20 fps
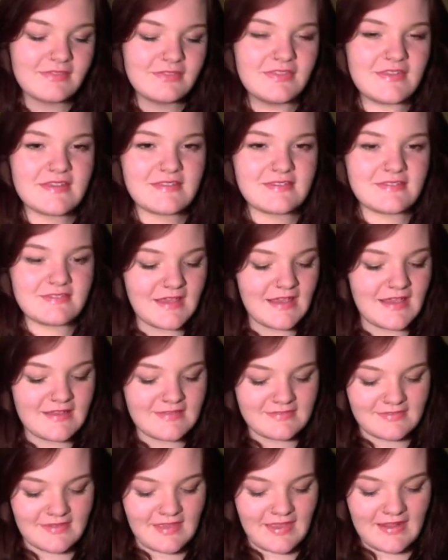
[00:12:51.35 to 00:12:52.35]
This
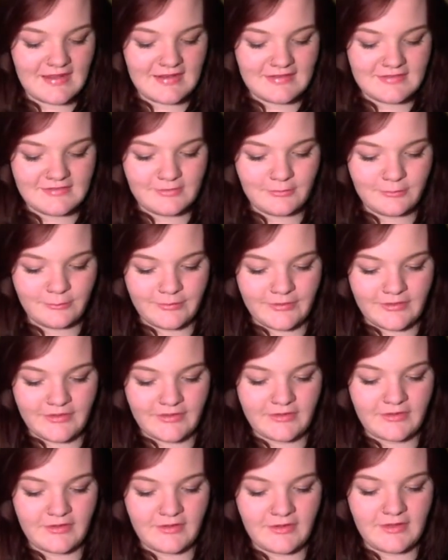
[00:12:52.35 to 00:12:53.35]
is a little
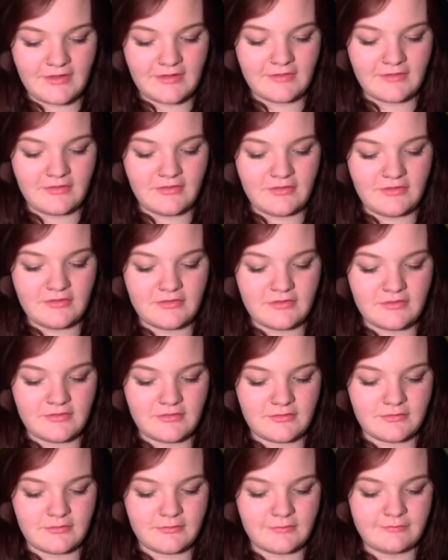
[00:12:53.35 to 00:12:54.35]
book I got
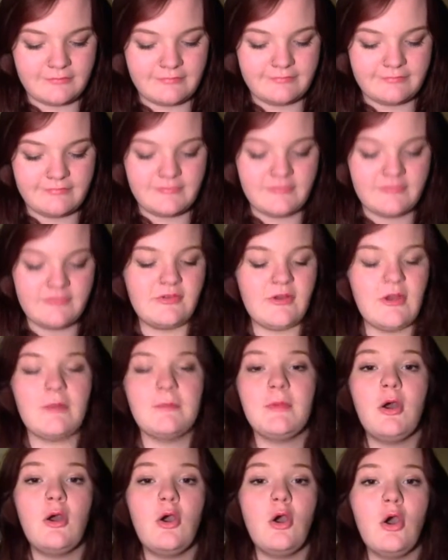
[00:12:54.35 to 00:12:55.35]

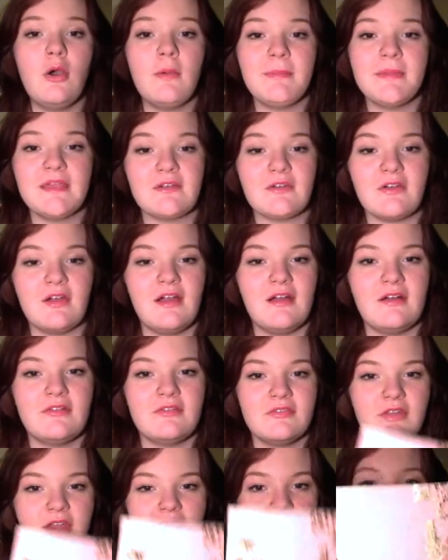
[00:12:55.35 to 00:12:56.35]
from Hobbycraft.